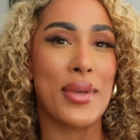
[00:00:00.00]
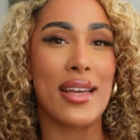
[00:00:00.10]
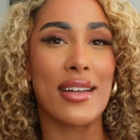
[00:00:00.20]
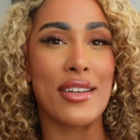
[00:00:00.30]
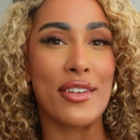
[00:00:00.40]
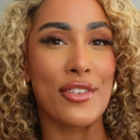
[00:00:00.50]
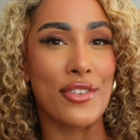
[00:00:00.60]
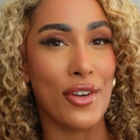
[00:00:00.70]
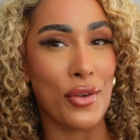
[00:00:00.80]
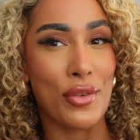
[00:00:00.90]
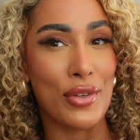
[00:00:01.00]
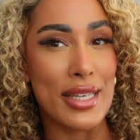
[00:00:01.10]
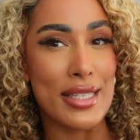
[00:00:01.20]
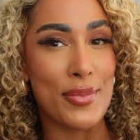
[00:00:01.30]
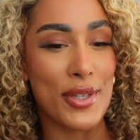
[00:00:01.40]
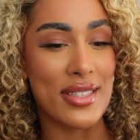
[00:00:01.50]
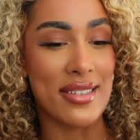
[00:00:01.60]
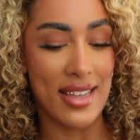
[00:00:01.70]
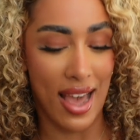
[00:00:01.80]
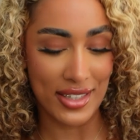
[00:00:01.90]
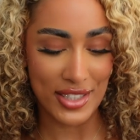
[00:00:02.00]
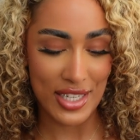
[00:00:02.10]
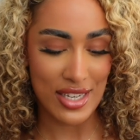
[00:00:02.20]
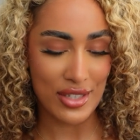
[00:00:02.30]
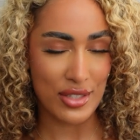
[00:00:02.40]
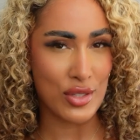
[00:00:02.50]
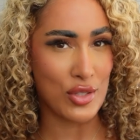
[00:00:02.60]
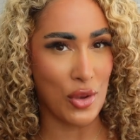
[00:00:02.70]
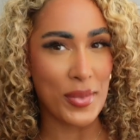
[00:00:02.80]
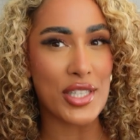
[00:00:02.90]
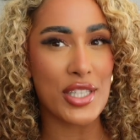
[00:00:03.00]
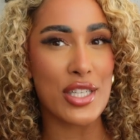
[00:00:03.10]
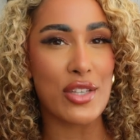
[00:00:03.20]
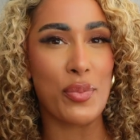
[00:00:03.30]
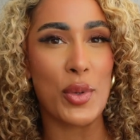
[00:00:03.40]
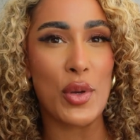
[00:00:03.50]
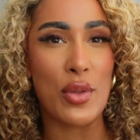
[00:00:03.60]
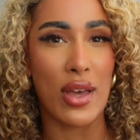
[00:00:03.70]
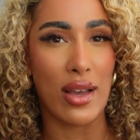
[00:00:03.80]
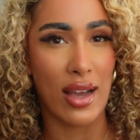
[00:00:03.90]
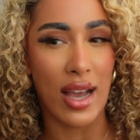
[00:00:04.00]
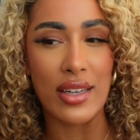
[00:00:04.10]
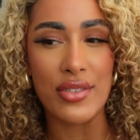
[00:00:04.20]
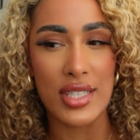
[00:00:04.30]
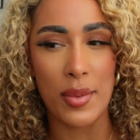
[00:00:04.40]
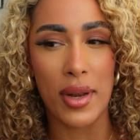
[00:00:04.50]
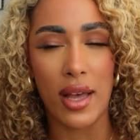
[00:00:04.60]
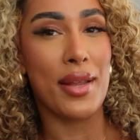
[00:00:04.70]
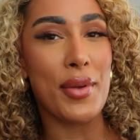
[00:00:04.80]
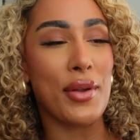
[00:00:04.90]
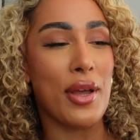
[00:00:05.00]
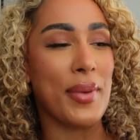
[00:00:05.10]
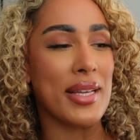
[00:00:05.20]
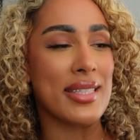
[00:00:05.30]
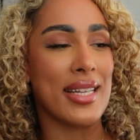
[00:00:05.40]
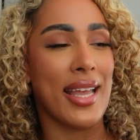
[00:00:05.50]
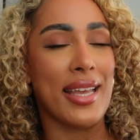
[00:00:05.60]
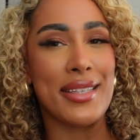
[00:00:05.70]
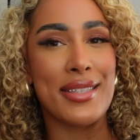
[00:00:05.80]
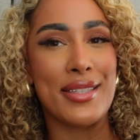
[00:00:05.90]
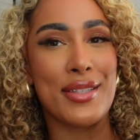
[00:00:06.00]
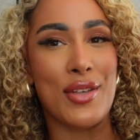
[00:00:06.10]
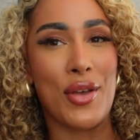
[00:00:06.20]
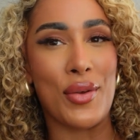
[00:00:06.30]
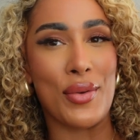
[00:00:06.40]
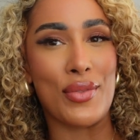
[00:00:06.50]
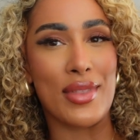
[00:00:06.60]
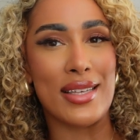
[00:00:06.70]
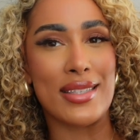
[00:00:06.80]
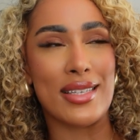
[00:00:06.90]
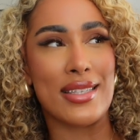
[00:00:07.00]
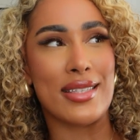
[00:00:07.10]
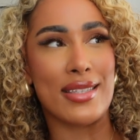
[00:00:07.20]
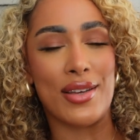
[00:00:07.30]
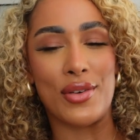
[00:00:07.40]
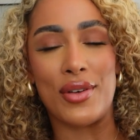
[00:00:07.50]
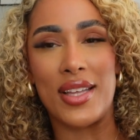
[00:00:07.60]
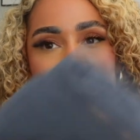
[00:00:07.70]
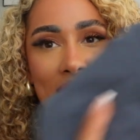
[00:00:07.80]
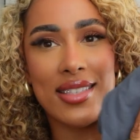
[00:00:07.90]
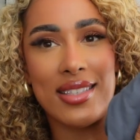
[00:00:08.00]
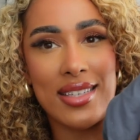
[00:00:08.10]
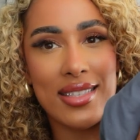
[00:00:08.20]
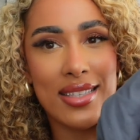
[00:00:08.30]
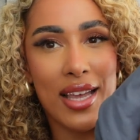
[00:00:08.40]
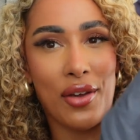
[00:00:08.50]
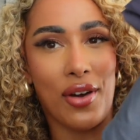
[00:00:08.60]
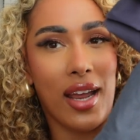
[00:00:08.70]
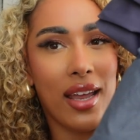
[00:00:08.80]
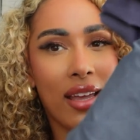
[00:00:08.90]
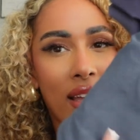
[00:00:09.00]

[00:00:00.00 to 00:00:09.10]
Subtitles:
We are gonna roll through these because there's actually so many shades of blue that are kind of similar. Let me hold it up against the leggings. So this is Steel and this is slate gray.